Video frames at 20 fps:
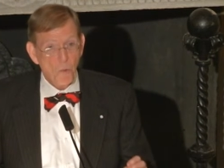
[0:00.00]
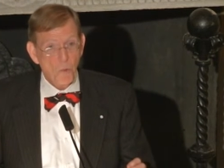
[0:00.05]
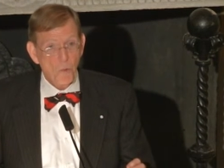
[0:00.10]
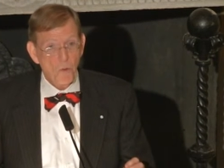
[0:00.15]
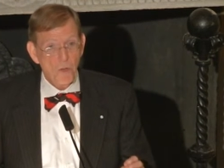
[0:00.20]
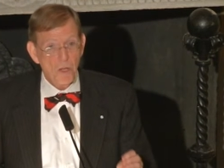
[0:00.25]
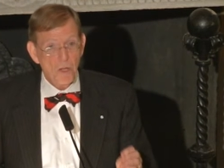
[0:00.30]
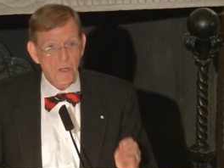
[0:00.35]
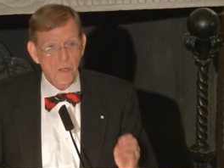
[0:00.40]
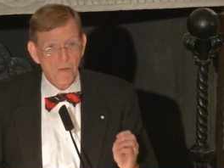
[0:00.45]

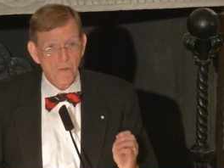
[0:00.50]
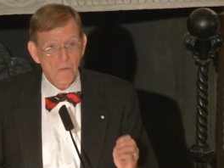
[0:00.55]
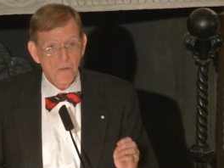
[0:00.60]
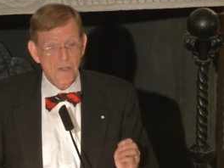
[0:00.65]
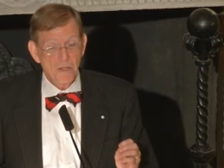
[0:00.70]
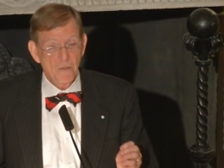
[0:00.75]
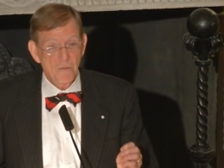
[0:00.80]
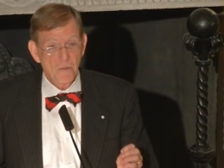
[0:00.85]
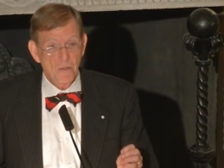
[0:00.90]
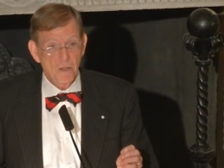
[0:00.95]
three of
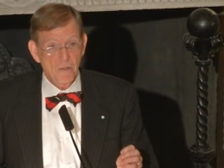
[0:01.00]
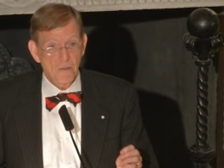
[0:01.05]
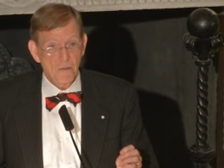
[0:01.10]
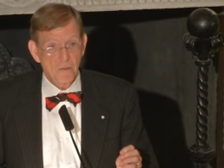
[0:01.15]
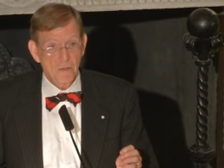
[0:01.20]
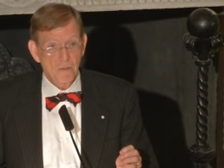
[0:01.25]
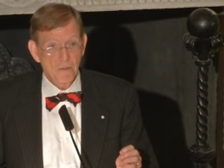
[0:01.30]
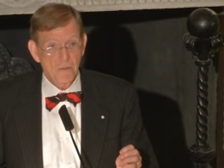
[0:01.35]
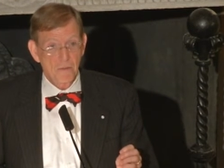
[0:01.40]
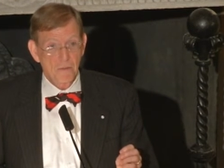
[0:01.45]
these
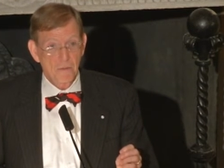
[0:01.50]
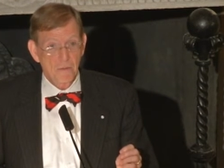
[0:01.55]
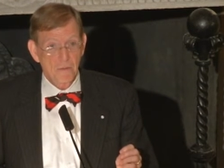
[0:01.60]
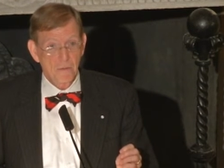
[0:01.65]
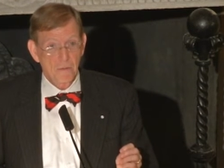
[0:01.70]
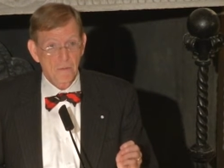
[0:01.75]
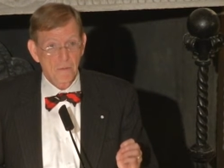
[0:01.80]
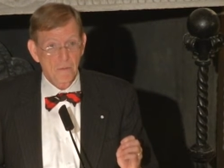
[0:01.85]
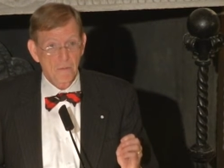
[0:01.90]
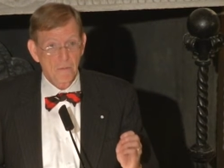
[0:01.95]
victories,
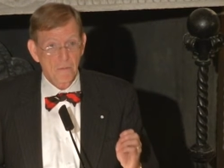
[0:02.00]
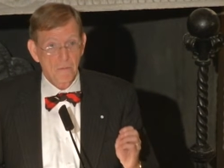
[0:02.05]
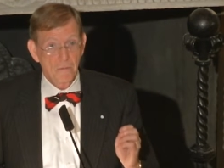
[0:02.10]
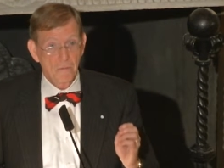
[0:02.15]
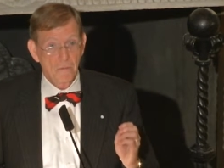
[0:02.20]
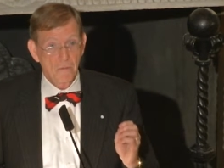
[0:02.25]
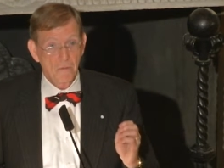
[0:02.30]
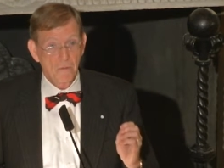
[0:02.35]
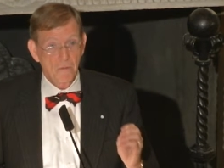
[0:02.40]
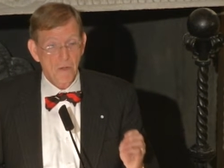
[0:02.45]

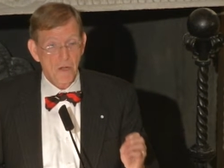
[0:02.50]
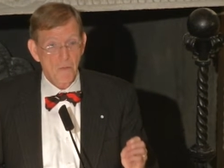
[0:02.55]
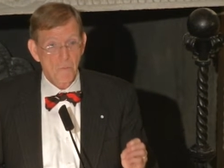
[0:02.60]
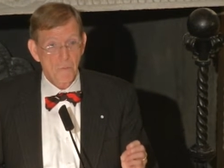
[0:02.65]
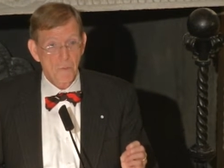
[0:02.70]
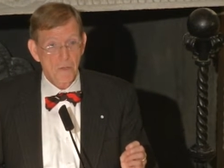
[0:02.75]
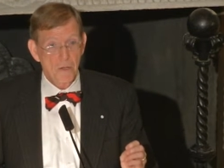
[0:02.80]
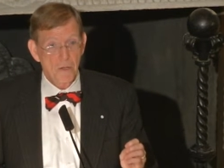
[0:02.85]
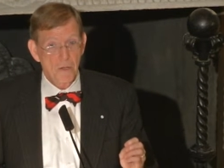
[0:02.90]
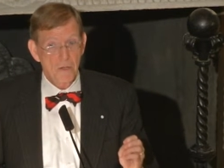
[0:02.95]
Great
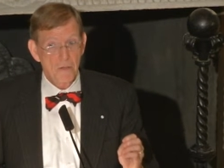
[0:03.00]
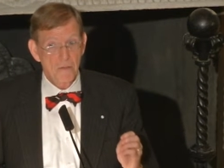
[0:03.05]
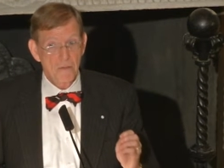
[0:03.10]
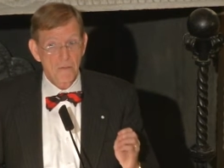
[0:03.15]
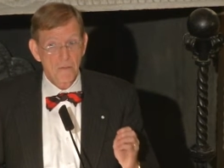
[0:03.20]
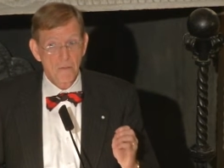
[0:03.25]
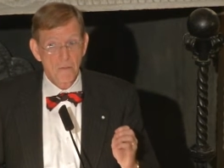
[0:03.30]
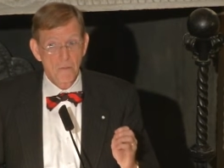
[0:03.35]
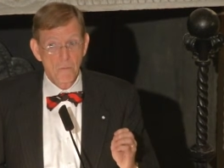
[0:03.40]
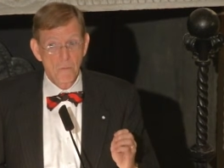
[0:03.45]

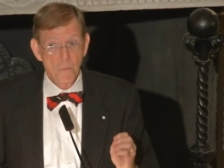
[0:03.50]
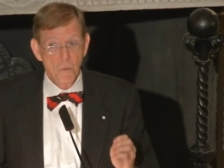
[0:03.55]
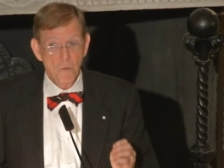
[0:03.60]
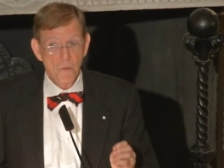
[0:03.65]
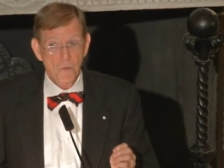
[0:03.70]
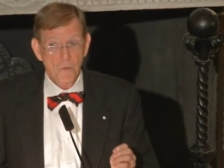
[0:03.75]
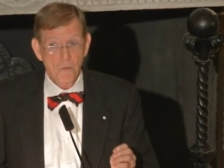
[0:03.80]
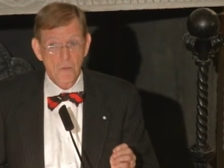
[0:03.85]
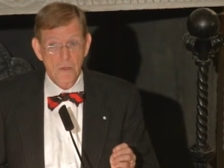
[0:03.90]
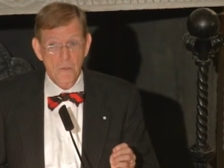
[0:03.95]
Bridge,
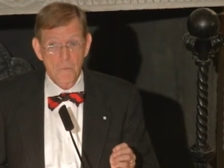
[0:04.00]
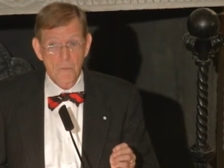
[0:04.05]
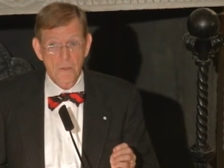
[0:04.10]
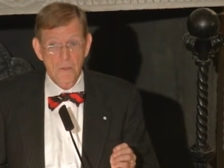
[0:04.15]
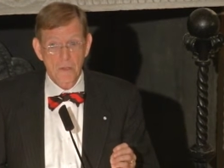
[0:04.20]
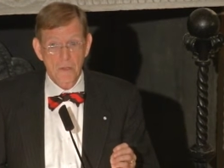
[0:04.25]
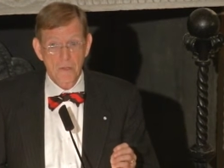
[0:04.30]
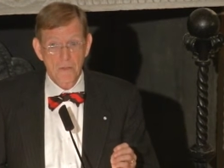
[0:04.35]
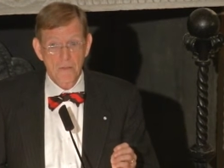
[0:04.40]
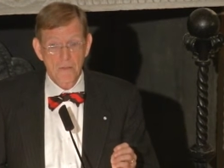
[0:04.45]
Moores Creek
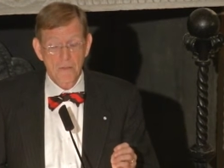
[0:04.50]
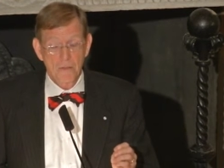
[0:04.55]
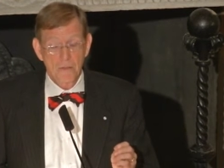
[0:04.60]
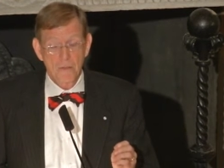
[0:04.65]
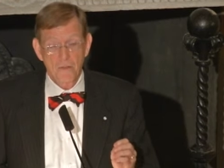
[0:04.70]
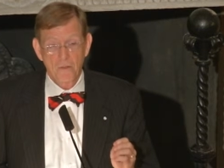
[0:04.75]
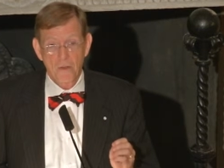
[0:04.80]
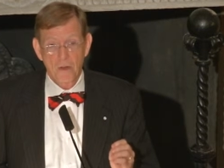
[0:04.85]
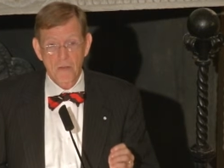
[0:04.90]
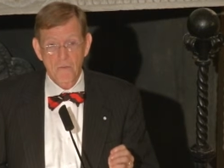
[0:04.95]
Bridge,
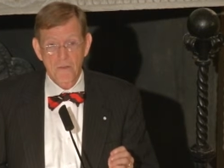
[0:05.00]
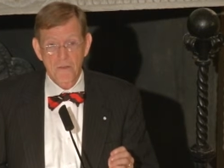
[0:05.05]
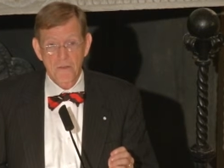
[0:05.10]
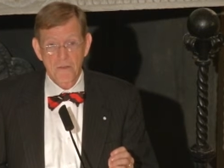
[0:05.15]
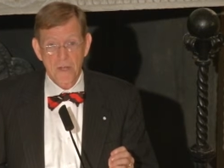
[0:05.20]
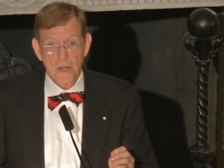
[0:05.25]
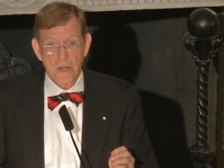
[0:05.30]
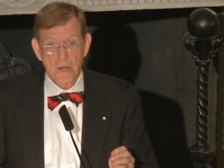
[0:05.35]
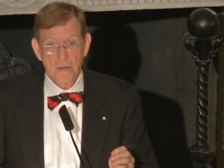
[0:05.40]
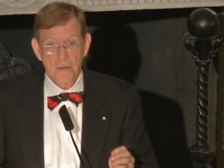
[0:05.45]
Sullivan's
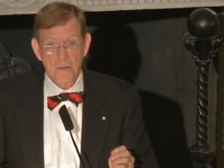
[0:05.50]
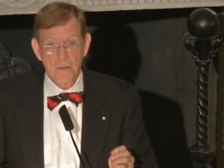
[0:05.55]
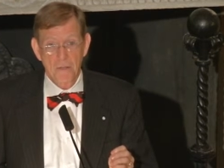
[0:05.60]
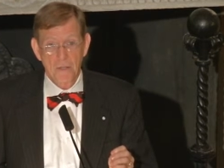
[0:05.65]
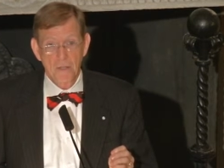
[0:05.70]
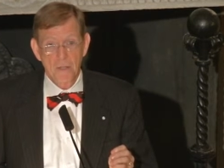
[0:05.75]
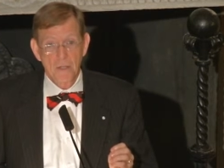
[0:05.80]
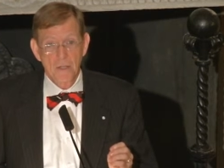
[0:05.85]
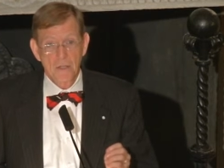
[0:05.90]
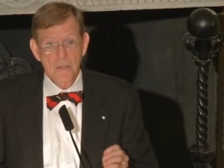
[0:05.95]
Island,
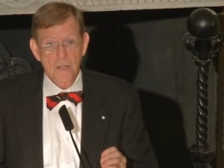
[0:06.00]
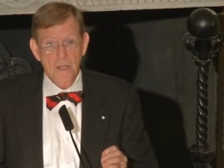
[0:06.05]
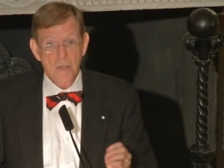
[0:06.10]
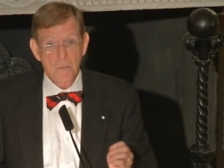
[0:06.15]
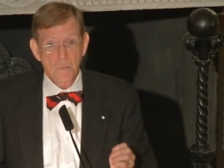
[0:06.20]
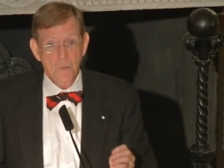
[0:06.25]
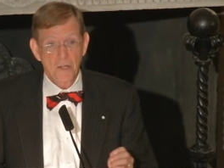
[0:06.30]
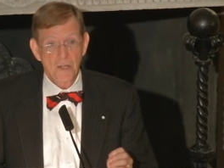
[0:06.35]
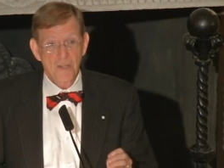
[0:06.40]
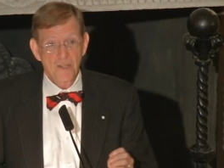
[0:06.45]

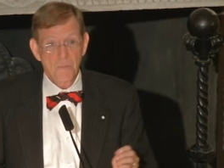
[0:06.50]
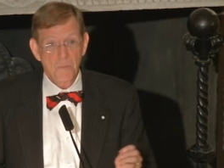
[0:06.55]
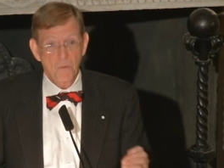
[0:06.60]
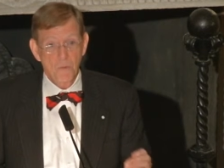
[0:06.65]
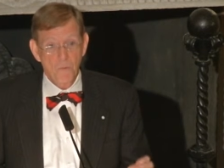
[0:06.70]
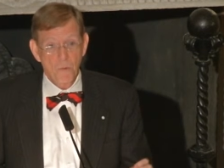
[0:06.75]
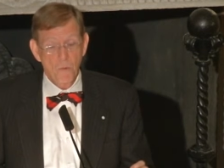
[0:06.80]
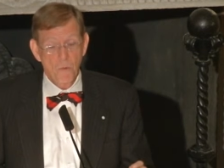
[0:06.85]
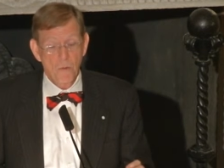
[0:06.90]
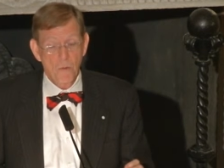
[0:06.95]
take place
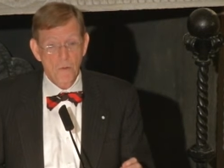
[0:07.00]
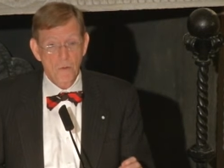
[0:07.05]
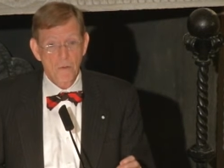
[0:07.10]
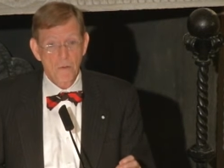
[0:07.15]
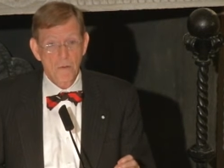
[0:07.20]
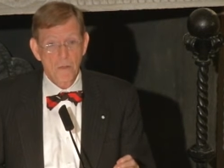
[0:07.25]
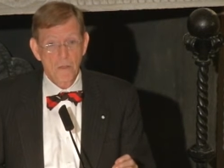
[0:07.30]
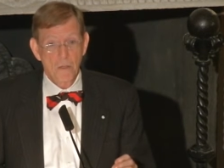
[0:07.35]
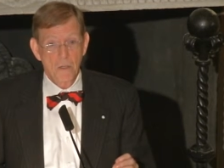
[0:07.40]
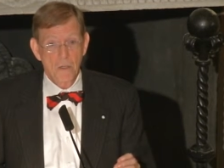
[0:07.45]

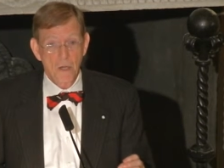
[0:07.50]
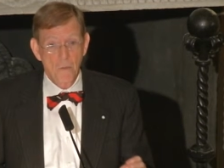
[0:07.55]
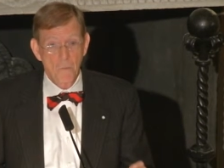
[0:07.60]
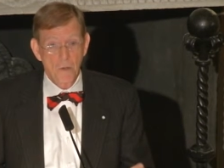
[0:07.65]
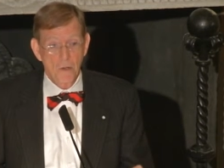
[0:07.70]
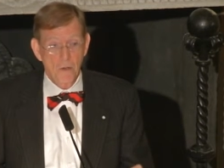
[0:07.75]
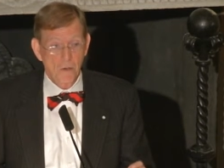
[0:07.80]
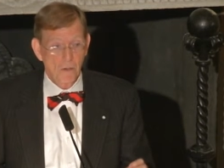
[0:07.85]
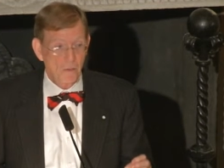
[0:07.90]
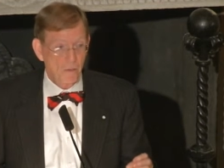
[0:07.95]
before
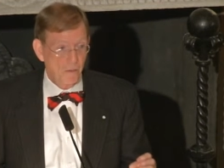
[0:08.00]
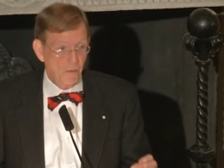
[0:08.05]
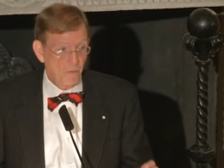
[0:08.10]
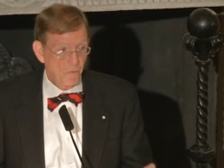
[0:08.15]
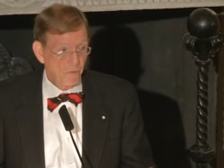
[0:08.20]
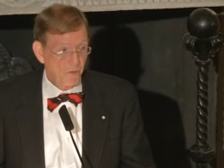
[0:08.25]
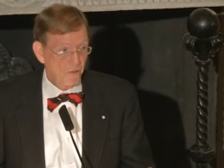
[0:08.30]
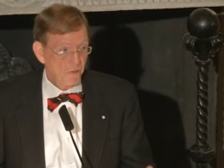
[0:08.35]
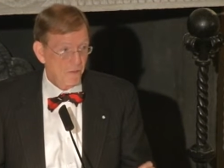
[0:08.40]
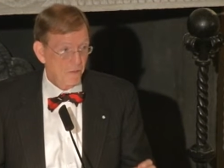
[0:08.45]
America
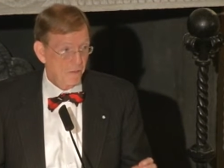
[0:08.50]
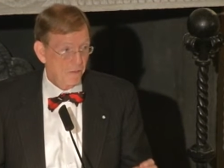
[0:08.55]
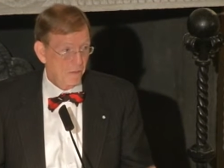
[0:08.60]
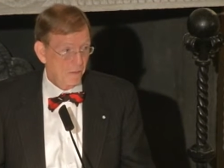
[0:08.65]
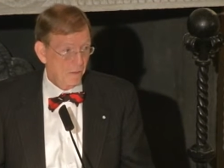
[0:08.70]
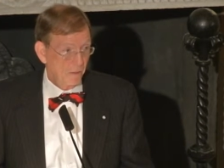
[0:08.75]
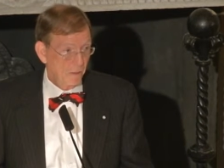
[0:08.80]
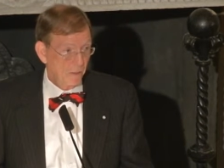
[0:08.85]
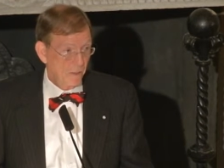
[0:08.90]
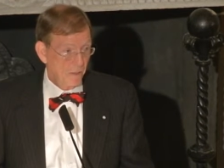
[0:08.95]
officially
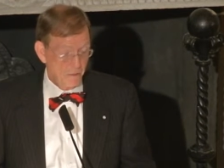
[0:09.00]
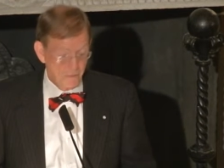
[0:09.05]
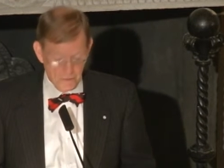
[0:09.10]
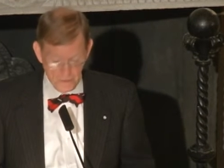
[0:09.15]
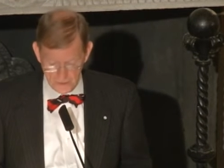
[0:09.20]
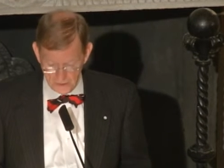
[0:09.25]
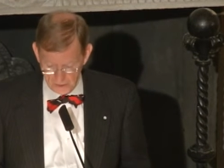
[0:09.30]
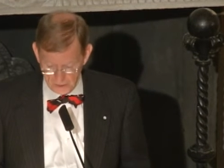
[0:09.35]
declared